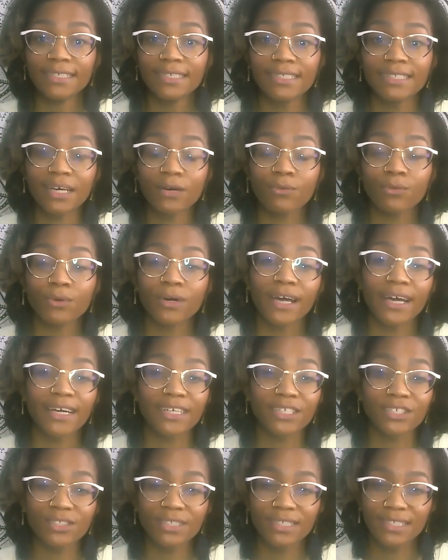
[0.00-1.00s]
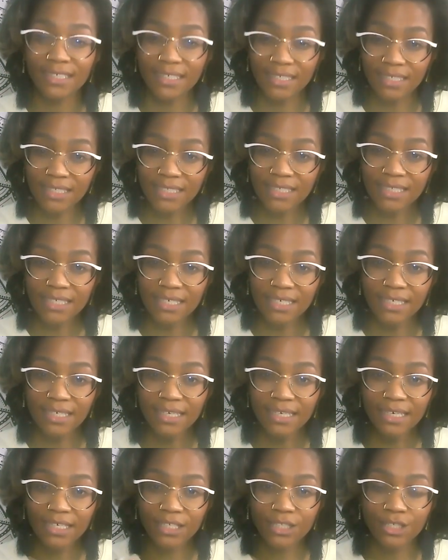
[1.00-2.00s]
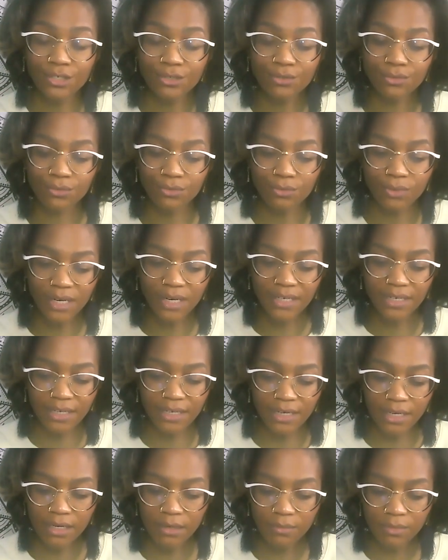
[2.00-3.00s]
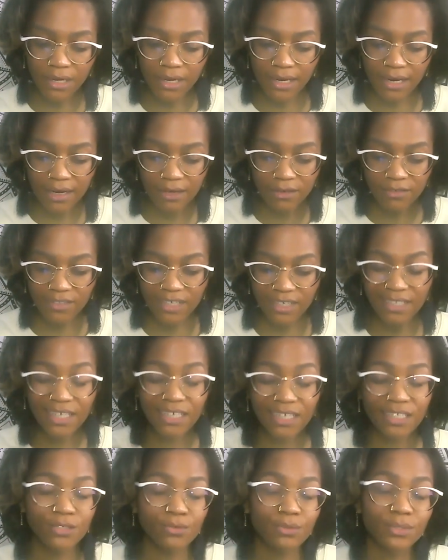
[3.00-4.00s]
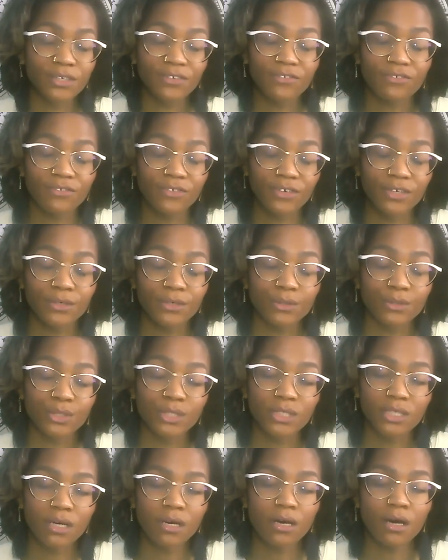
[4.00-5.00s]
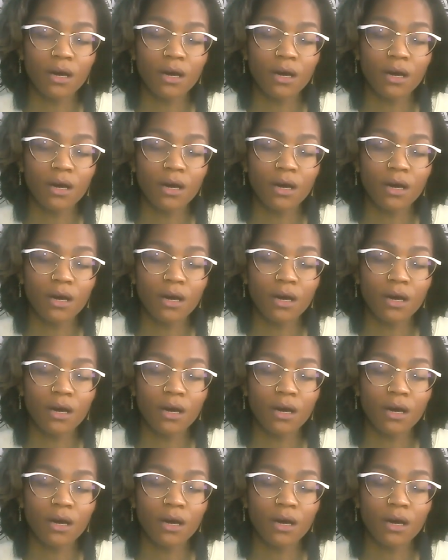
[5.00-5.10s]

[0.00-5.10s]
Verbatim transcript: is that we're actually needing to connect to, right? And coming out of that, that's what it feels